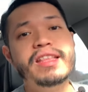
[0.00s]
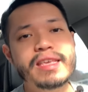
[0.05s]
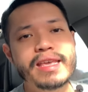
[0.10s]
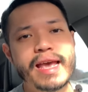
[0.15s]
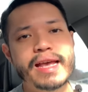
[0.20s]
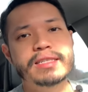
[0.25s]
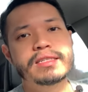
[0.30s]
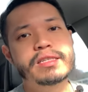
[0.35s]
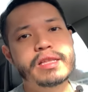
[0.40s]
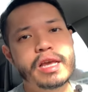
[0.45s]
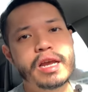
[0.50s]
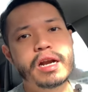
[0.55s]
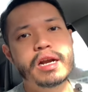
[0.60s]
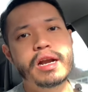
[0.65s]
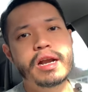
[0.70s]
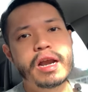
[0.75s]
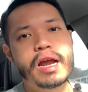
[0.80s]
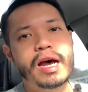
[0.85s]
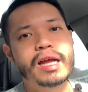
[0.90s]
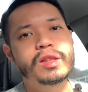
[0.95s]
Yes, they are
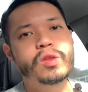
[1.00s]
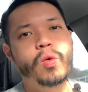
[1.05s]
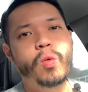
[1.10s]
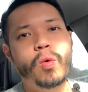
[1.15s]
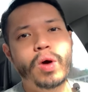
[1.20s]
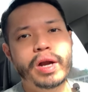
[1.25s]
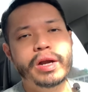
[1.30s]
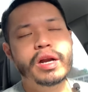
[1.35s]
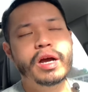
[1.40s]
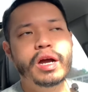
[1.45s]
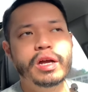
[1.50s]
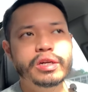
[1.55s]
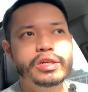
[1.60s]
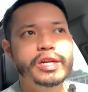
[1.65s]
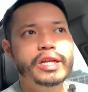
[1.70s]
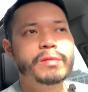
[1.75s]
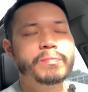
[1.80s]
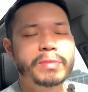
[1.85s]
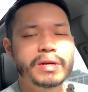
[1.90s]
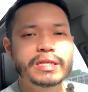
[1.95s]
not
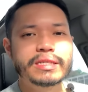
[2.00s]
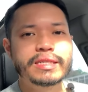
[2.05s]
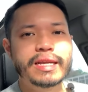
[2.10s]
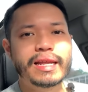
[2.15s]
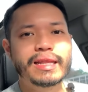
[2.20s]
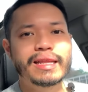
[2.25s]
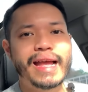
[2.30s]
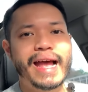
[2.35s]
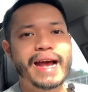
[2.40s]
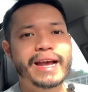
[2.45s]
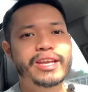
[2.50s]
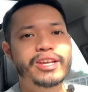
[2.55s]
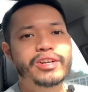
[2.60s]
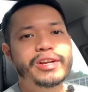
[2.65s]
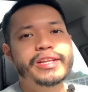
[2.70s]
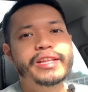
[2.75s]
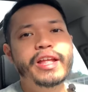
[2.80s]
100% accurate,